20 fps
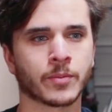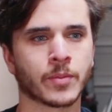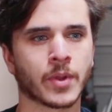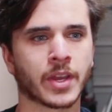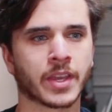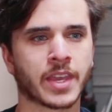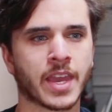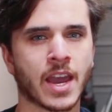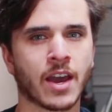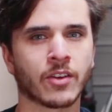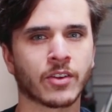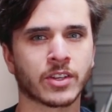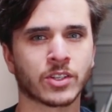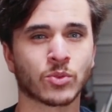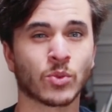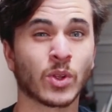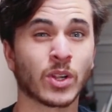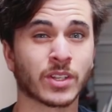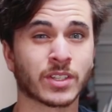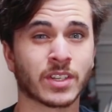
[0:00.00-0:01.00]
account as
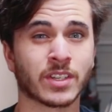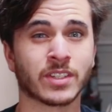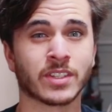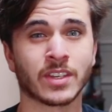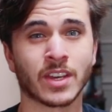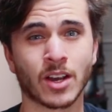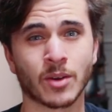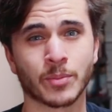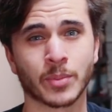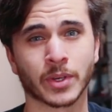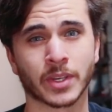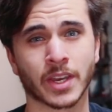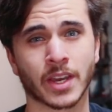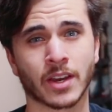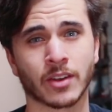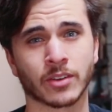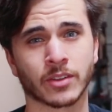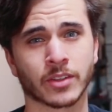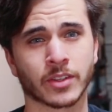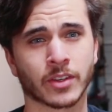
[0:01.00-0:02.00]
well as his Yelp
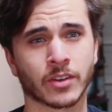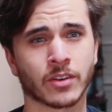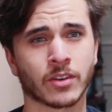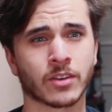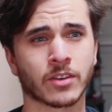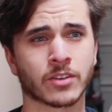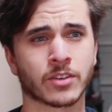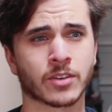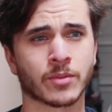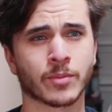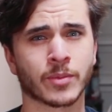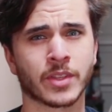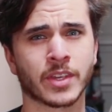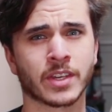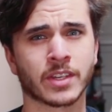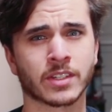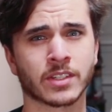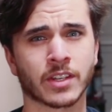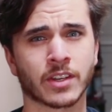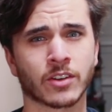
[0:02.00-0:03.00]
account, there are some
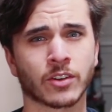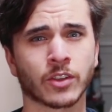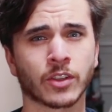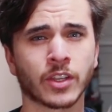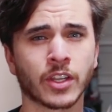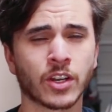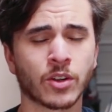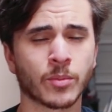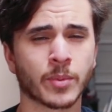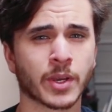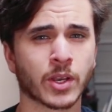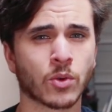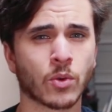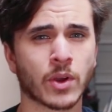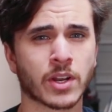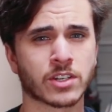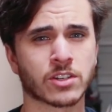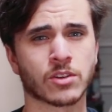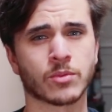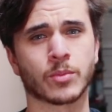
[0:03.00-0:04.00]
things that are a little bit
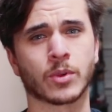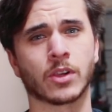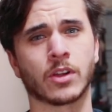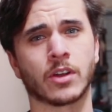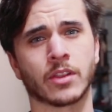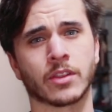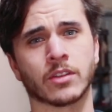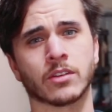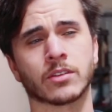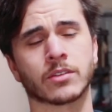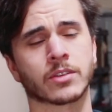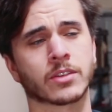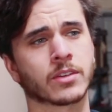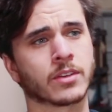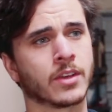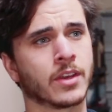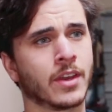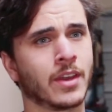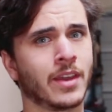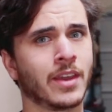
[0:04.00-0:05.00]
questionable on those.
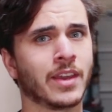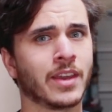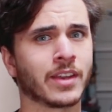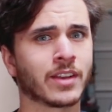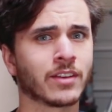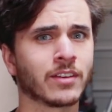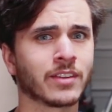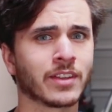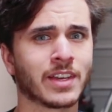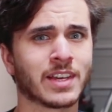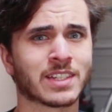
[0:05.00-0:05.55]
He currently